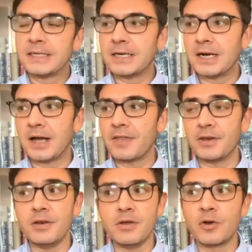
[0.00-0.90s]
I think
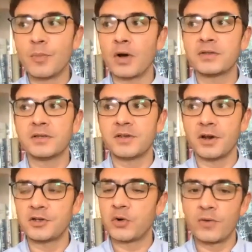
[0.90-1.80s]
Nukebox has done
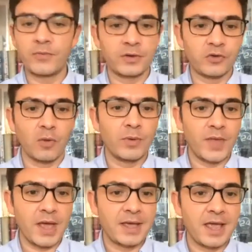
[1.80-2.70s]
a terrific job with
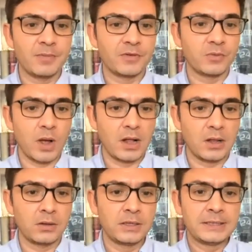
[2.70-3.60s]
their games as well.